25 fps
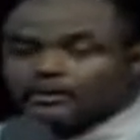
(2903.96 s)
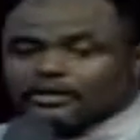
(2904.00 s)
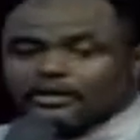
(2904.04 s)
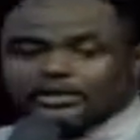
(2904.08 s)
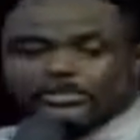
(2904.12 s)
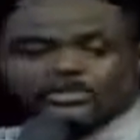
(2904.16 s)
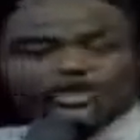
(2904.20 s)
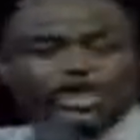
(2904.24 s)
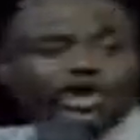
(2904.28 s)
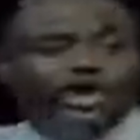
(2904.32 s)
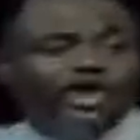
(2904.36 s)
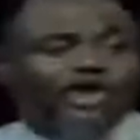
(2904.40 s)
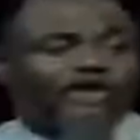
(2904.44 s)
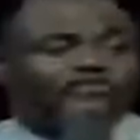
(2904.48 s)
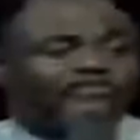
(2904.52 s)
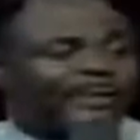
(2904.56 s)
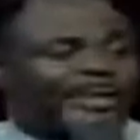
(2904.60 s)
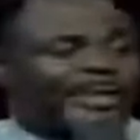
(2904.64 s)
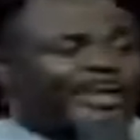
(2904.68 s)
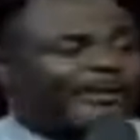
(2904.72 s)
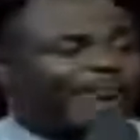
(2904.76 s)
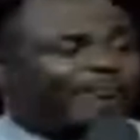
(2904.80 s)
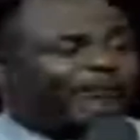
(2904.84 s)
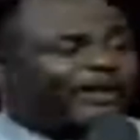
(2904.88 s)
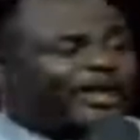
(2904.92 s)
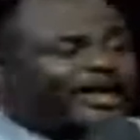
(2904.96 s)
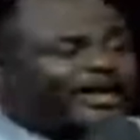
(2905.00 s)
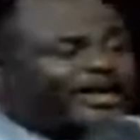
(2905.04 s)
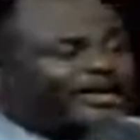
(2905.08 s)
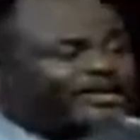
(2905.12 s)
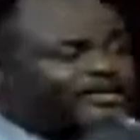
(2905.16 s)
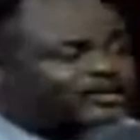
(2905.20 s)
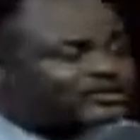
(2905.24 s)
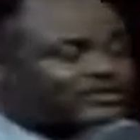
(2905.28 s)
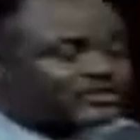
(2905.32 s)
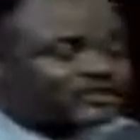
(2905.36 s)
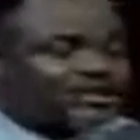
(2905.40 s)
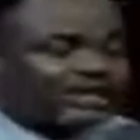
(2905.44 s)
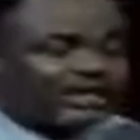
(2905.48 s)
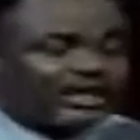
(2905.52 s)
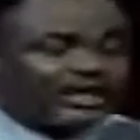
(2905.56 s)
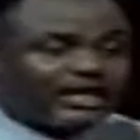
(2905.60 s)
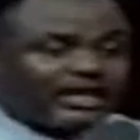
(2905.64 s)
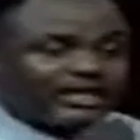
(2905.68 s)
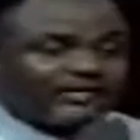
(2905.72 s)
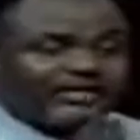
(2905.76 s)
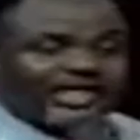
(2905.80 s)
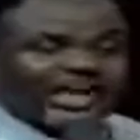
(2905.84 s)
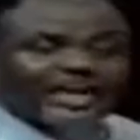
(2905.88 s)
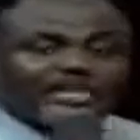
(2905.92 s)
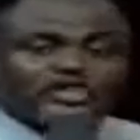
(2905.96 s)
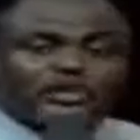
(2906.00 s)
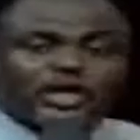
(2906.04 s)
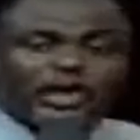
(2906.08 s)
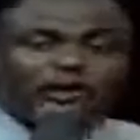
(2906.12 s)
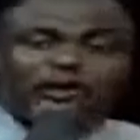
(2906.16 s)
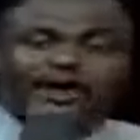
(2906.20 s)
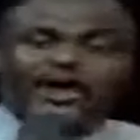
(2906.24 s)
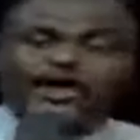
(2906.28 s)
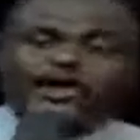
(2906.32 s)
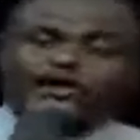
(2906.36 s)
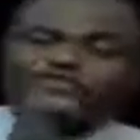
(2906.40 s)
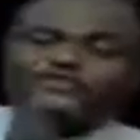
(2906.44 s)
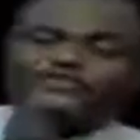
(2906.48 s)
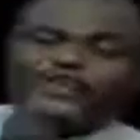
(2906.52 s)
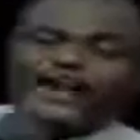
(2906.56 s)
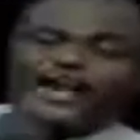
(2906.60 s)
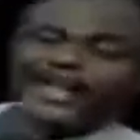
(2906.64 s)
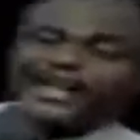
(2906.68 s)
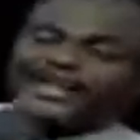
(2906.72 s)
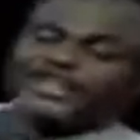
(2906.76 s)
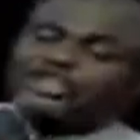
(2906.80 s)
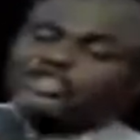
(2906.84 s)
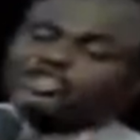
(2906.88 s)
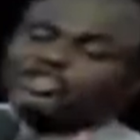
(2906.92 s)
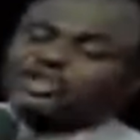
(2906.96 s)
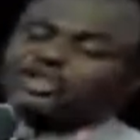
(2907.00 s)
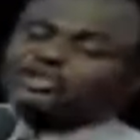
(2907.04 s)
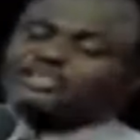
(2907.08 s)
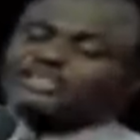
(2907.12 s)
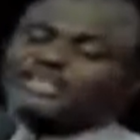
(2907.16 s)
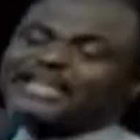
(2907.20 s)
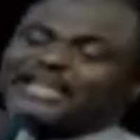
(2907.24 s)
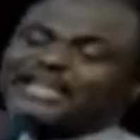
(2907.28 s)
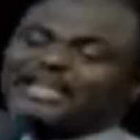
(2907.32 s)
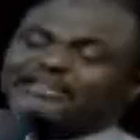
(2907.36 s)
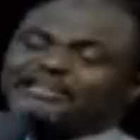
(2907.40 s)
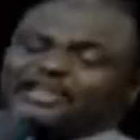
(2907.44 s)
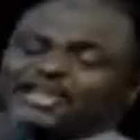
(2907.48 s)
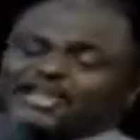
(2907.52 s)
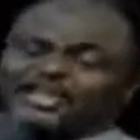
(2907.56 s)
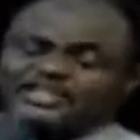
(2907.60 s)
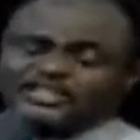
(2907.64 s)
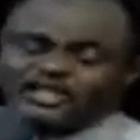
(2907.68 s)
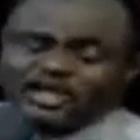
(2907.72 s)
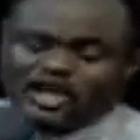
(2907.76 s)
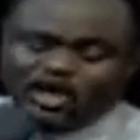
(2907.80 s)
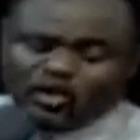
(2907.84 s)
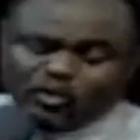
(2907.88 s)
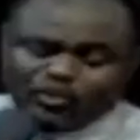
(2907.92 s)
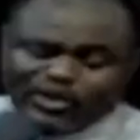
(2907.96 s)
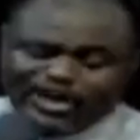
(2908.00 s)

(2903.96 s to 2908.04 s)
It's all over the place. That's why when you find a church like this,